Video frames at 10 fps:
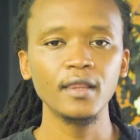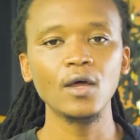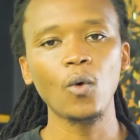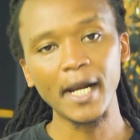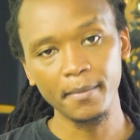
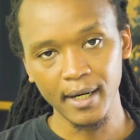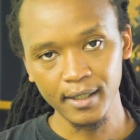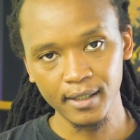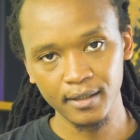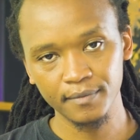The word
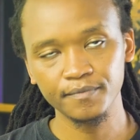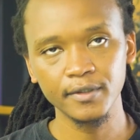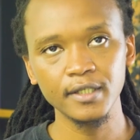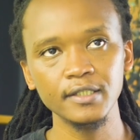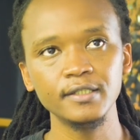mark
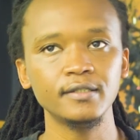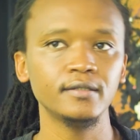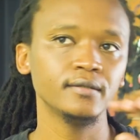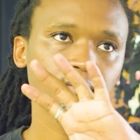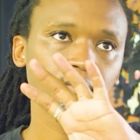
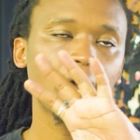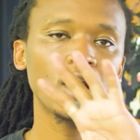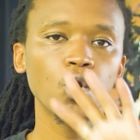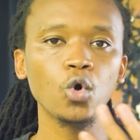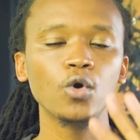is a
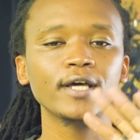logo